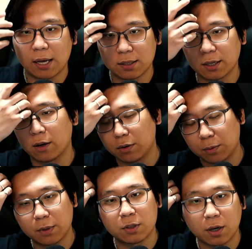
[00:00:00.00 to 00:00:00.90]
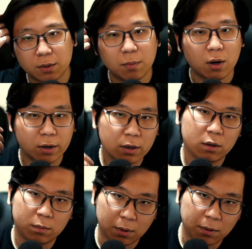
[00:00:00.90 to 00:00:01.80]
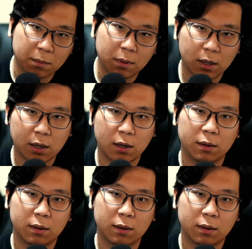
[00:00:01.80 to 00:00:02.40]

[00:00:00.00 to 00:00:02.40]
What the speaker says: It's like, oh, do you want to talk tomorrow? Blah, blah, blah.